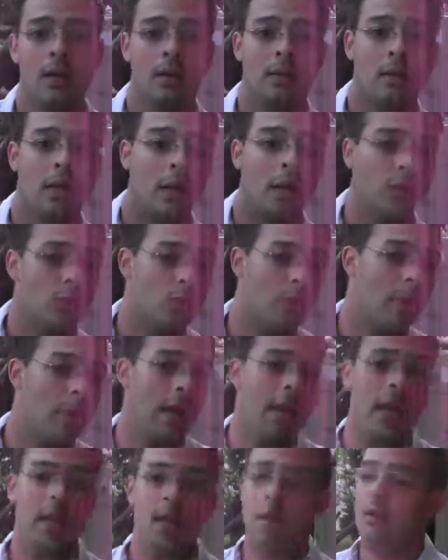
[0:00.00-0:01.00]
Now, you
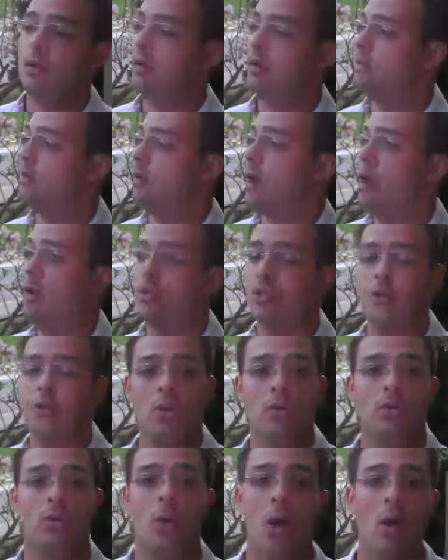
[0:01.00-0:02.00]
may
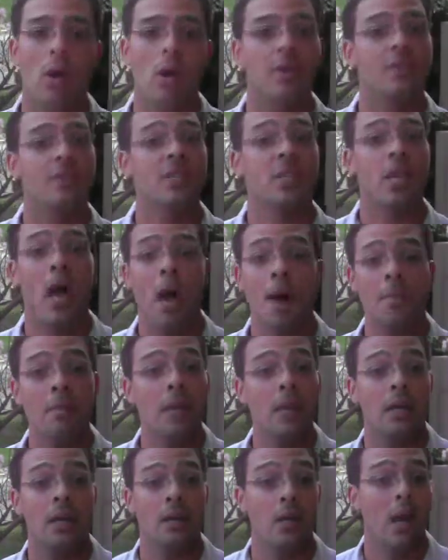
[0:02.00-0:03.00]
also know of some,
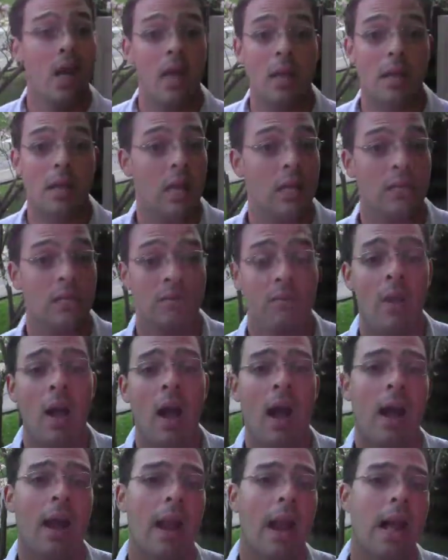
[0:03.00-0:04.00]
and hey, that's
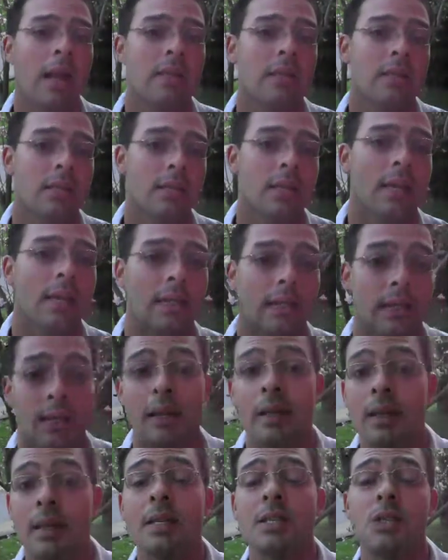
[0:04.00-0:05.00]
fine. I just think,
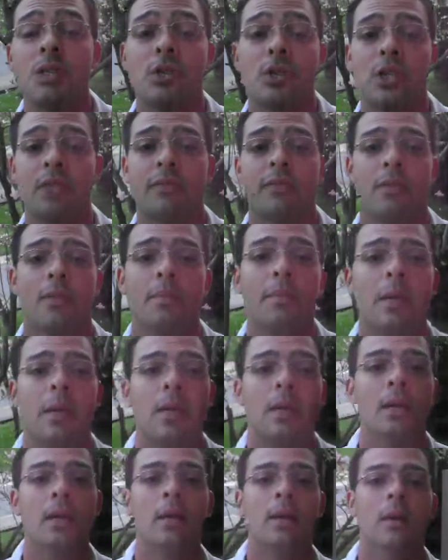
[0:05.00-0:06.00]
and this is just for
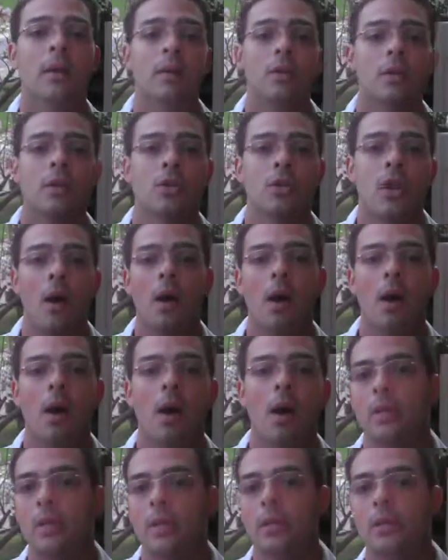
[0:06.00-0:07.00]
me, the top
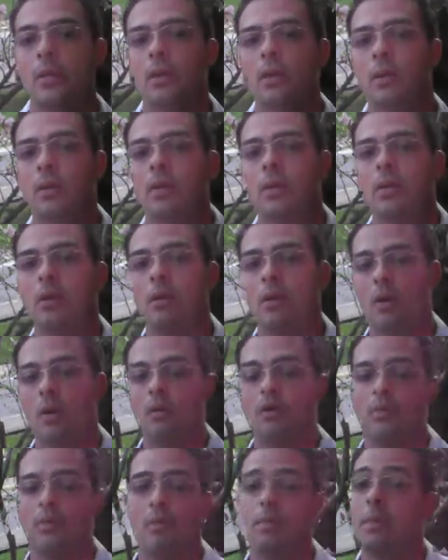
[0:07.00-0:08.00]
3 are
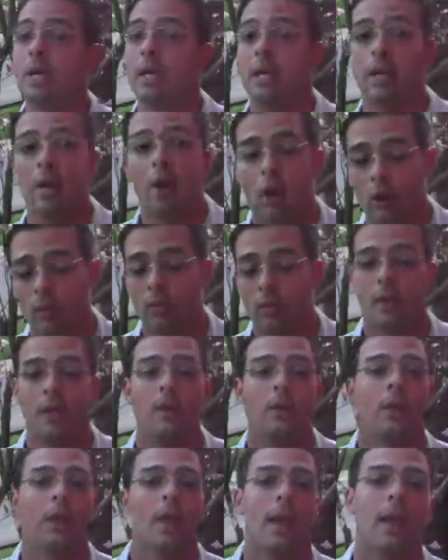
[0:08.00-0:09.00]
for me only,
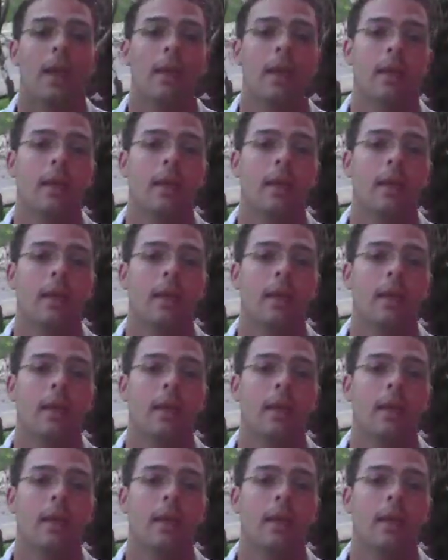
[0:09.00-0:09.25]
okay?